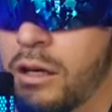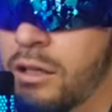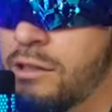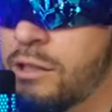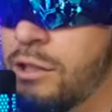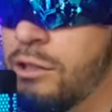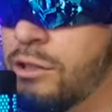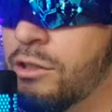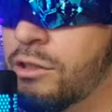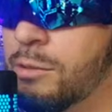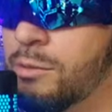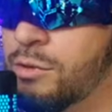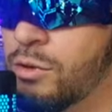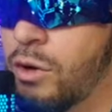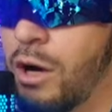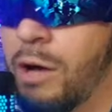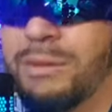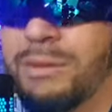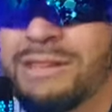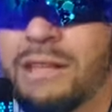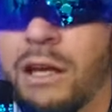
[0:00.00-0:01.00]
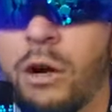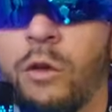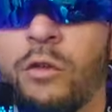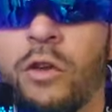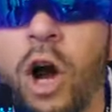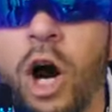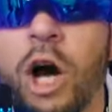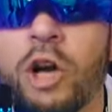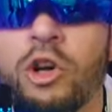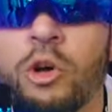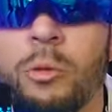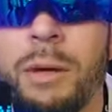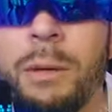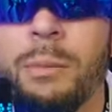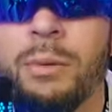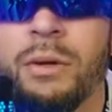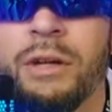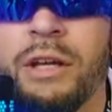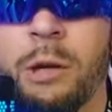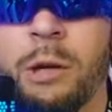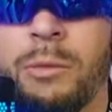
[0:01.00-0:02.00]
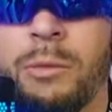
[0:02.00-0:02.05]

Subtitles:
Continue to subscribe. Let's get over 100 people in here